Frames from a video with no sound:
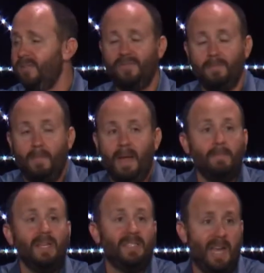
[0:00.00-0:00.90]
make
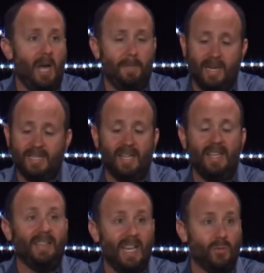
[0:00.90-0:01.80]
me scared, because I
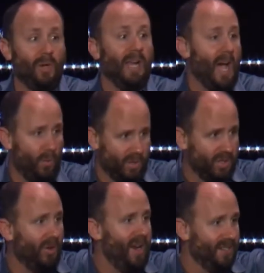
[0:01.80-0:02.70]
think that's when God works
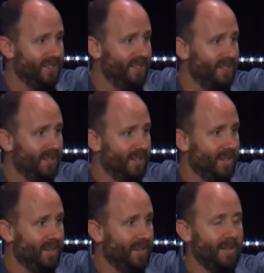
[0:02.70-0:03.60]
the greatest.
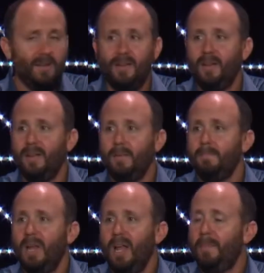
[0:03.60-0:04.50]

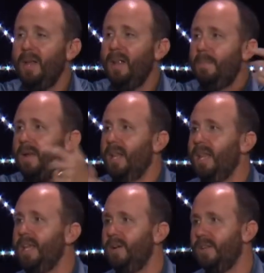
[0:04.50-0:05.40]
But a
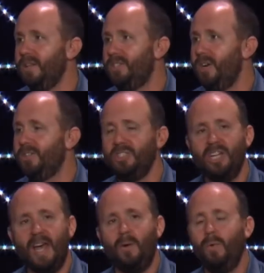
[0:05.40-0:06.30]
leader in the church in
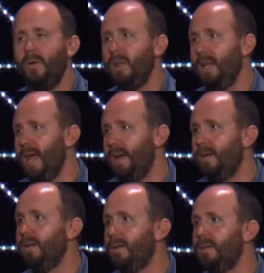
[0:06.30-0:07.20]
China wrote a letter
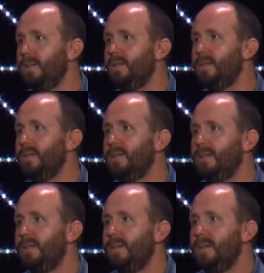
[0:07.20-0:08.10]

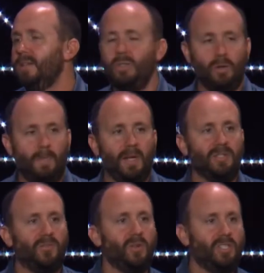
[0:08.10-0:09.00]
to a bunch
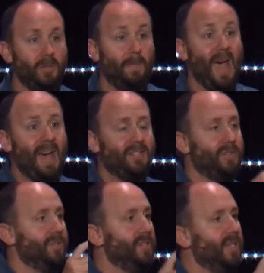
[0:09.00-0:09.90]
of Christian
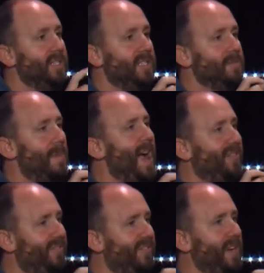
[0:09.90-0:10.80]
pastors, and he says, my
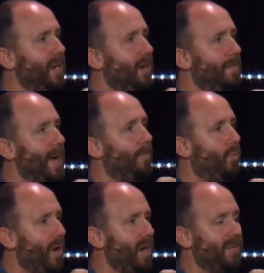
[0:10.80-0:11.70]
fear and my
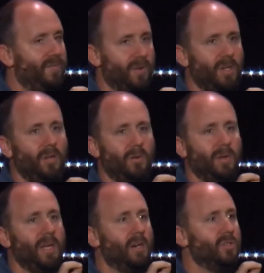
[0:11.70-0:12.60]
prayer for you,
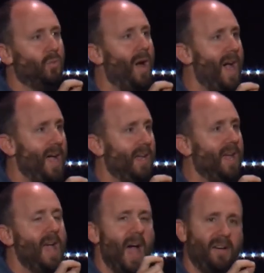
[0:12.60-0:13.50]
and here's why
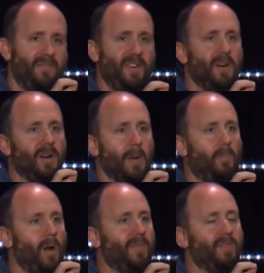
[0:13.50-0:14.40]
I fear and I
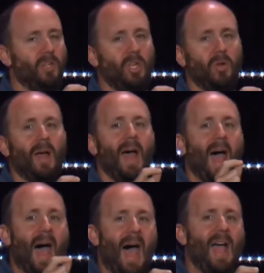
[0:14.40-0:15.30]
pray for you.
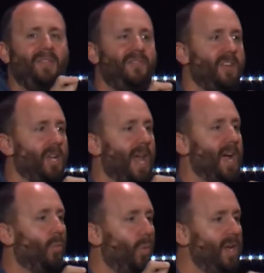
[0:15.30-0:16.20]
I feel
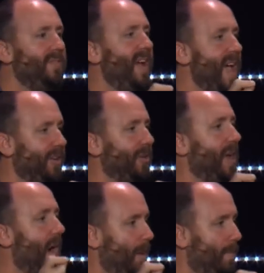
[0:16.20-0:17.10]
like we've handled our